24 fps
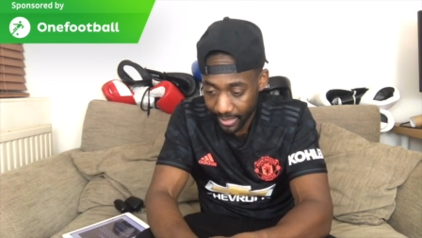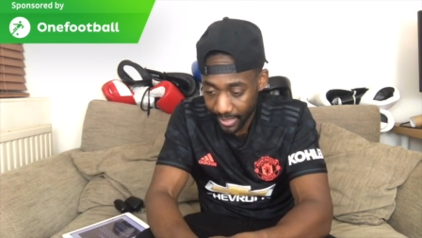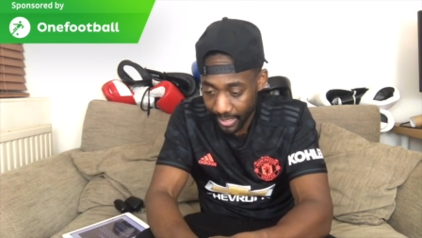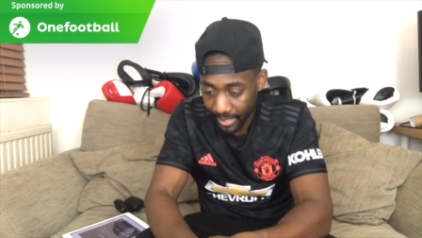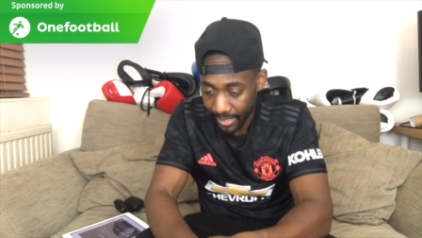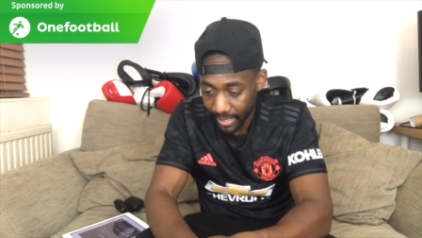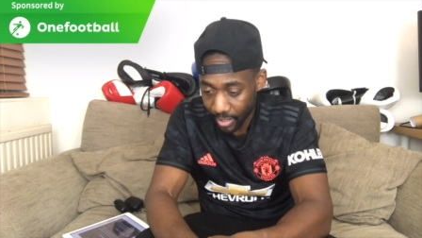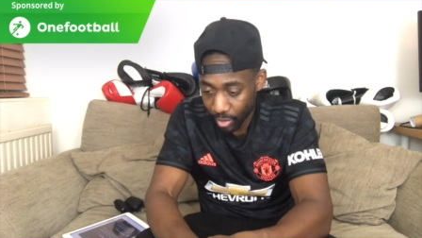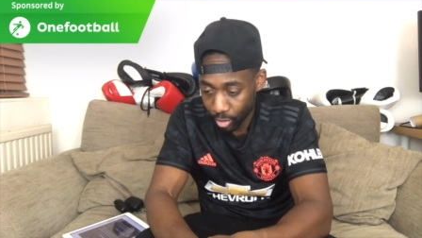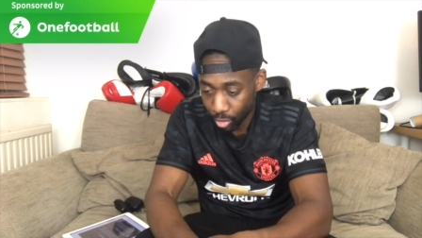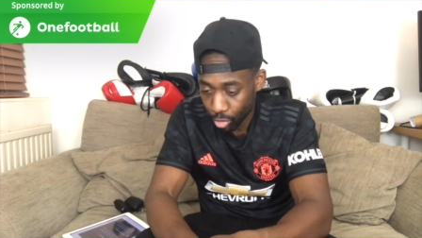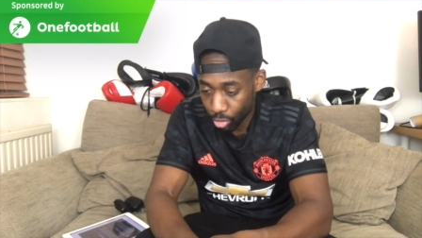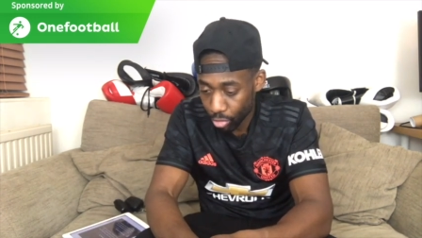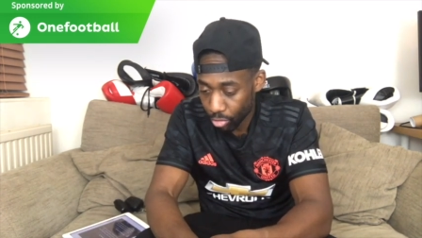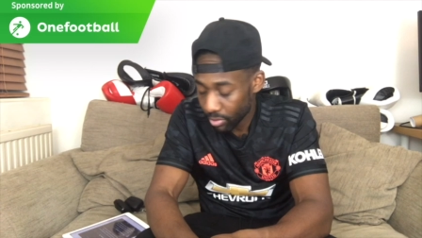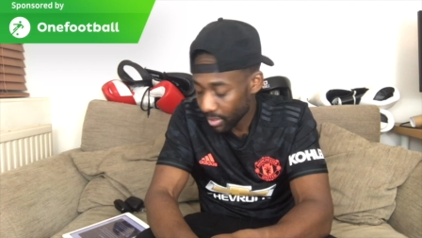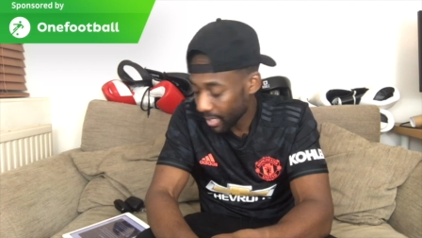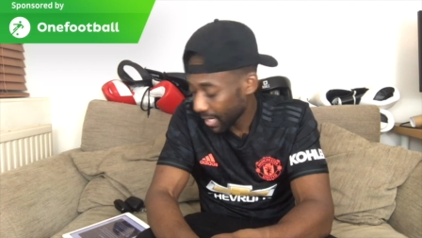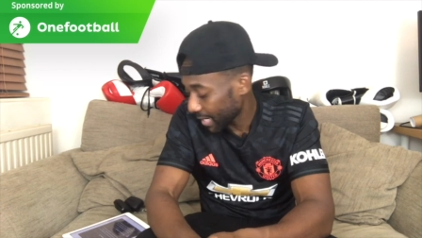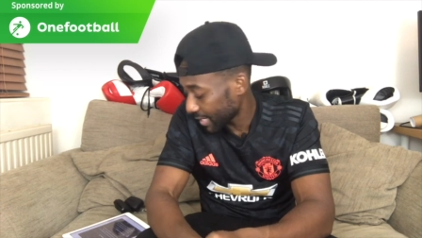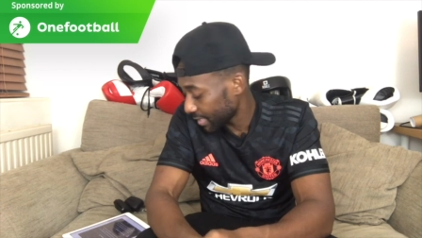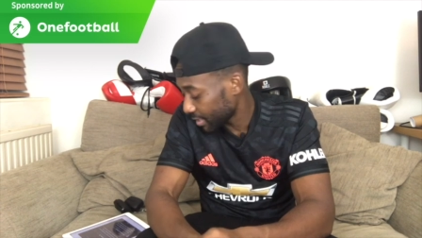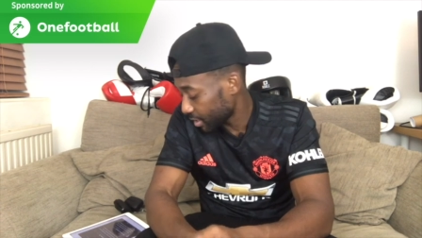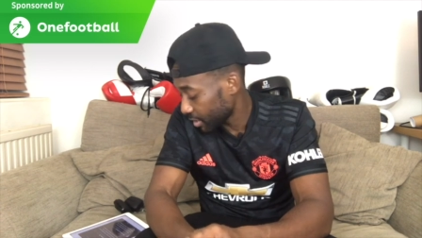and I do
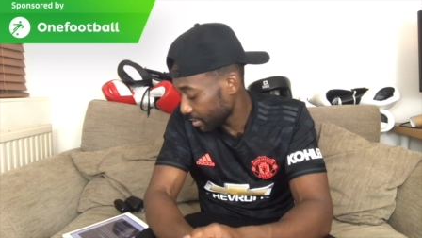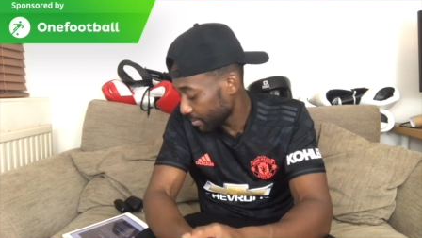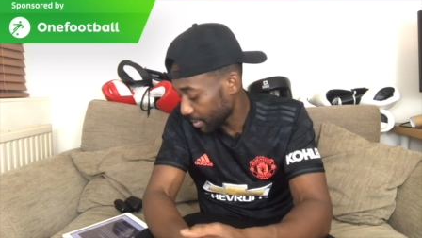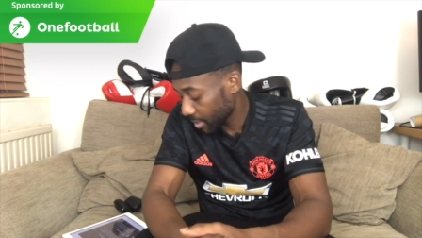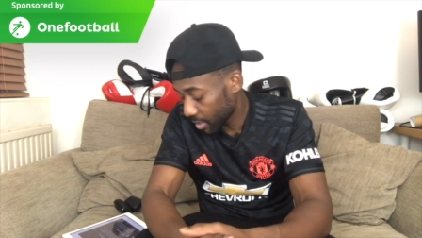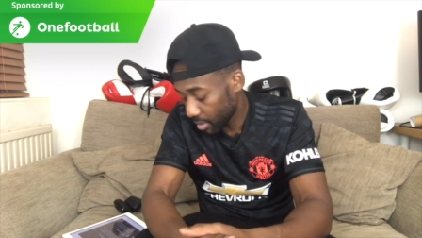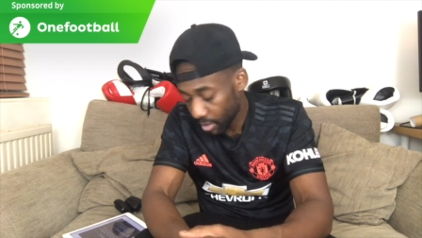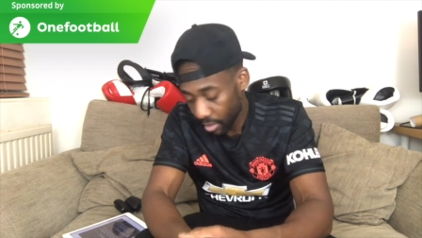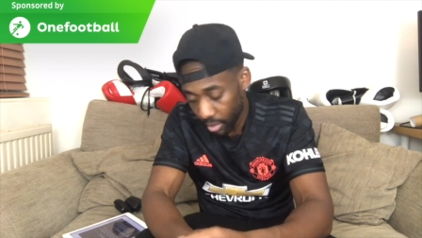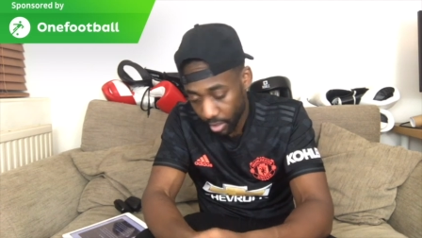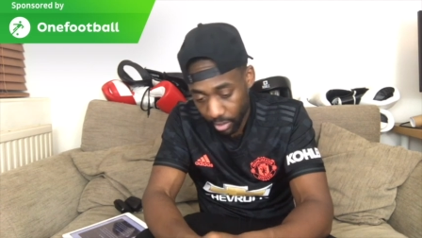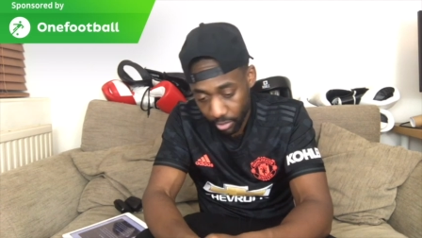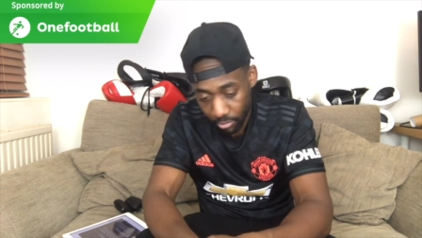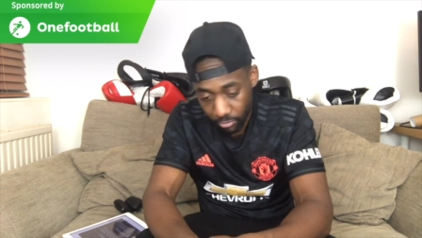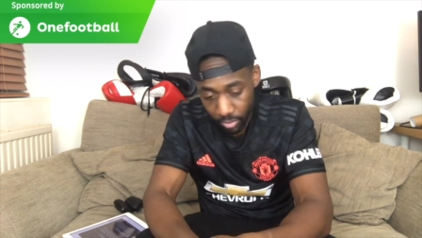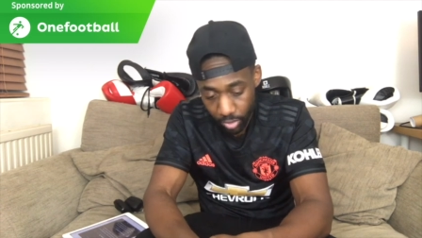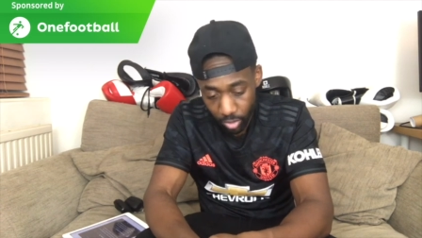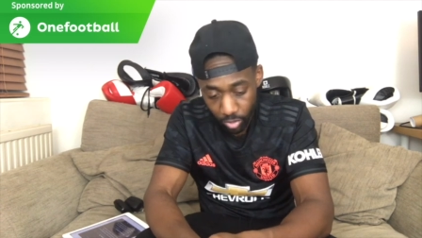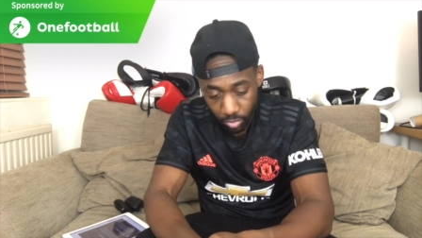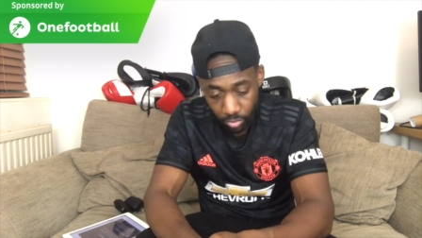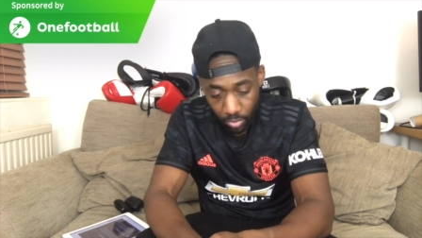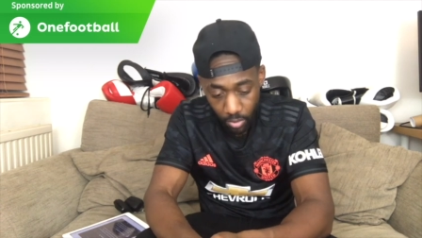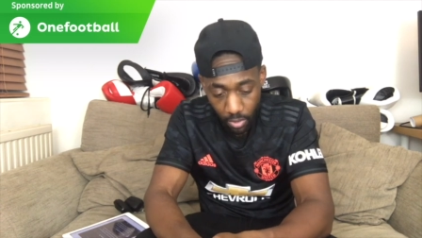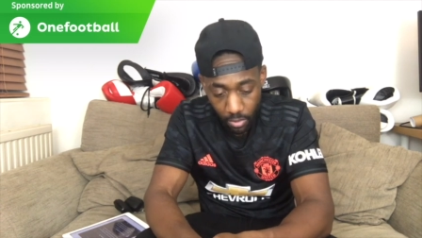like Jimmy Garner
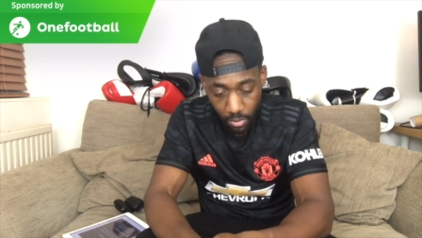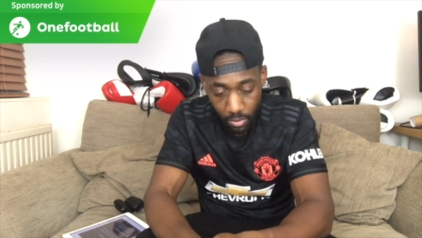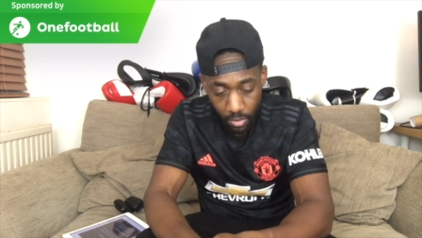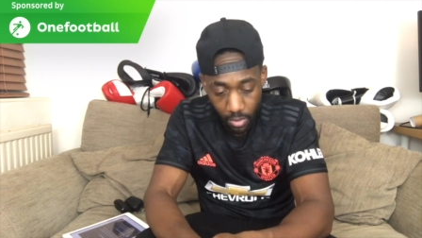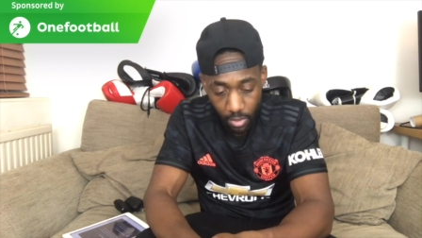as well.